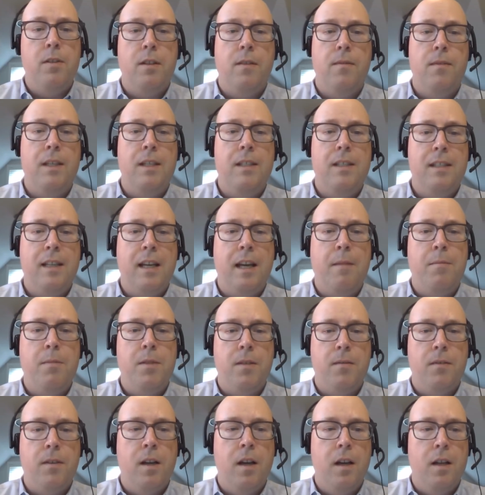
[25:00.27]
of these types
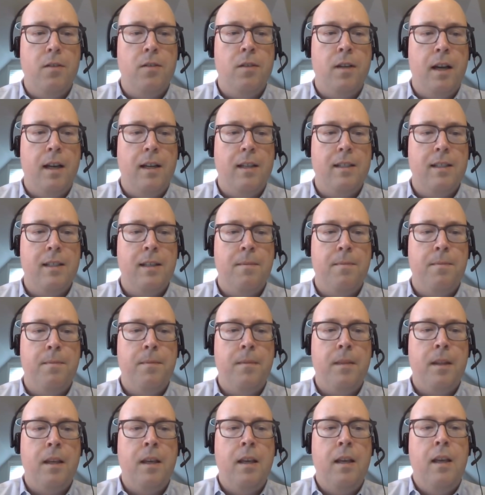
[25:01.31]
of contracts.
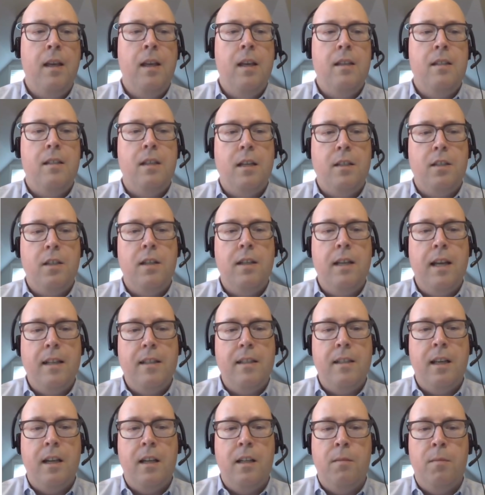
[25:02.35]
Such a net
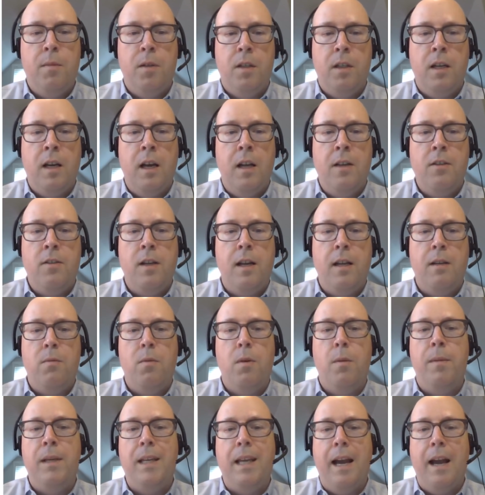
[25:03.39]
settlable contract
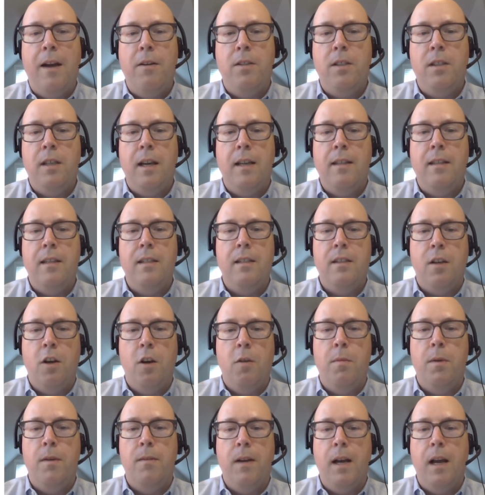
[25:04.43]
will be outside the
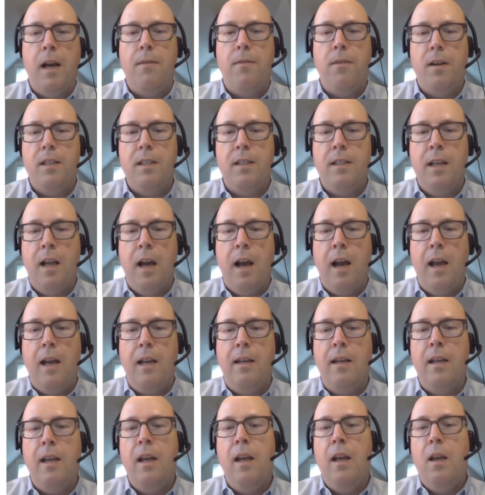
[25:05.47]
scope of IFRS
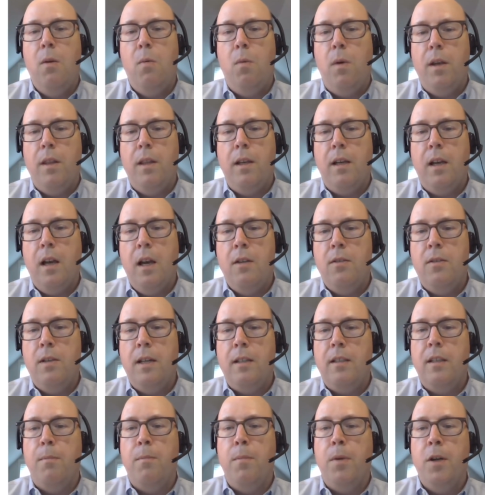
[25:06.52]
9, where the
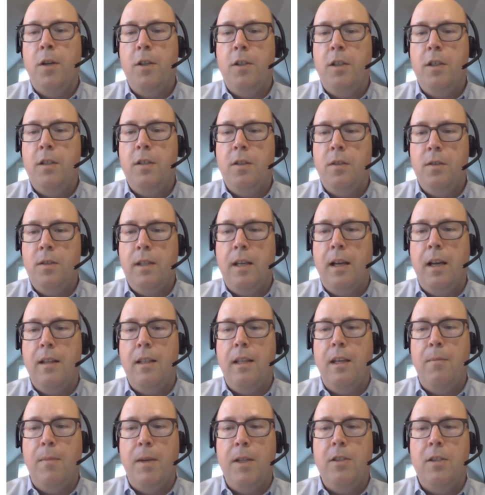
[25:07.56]
contract to purchase or sell
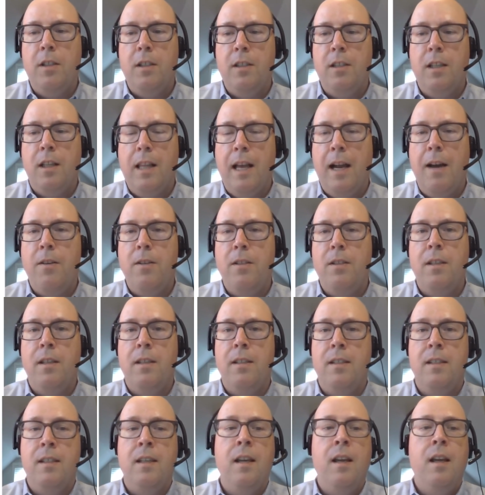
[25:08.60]
the emissions
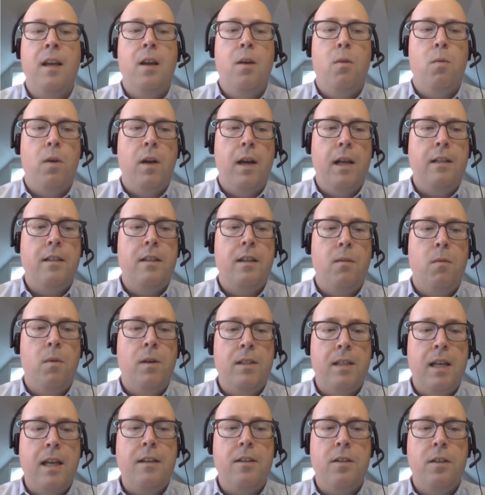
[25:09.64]
allowances
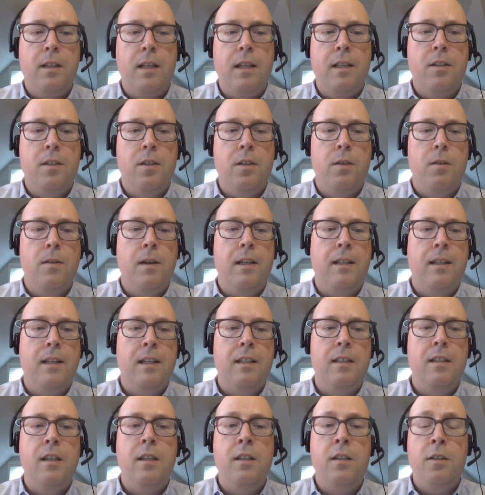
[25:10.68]
was entered into and
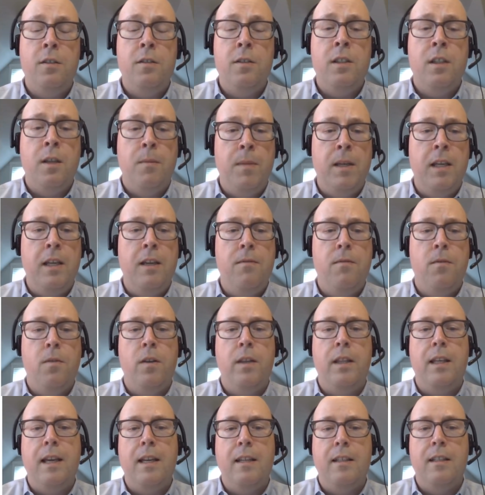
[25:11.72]
continues to be for
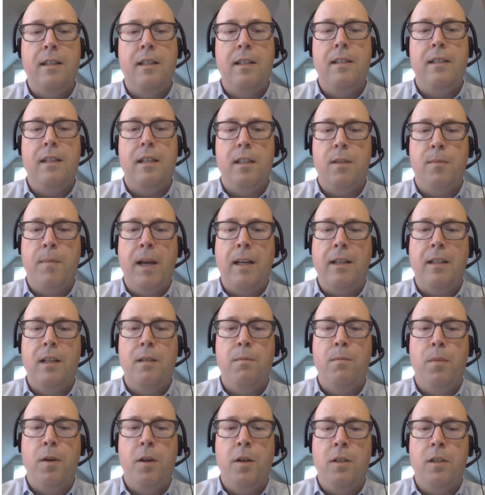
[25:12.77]
the entity's
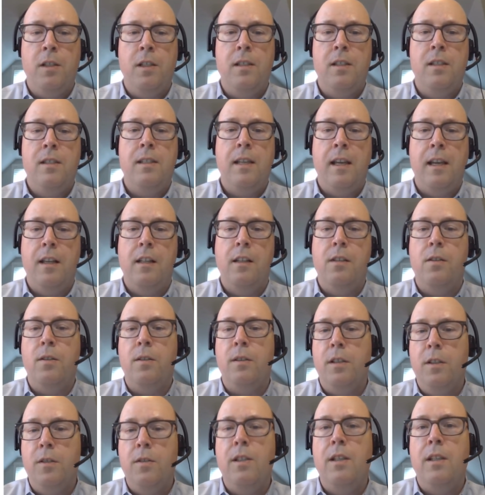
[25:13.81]
expected purchase, sale, or
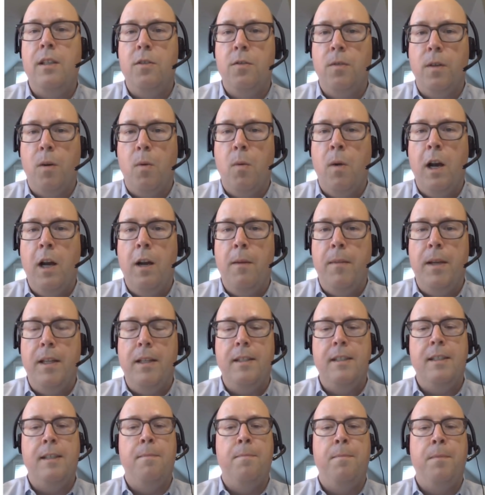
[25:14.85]
usage requirements.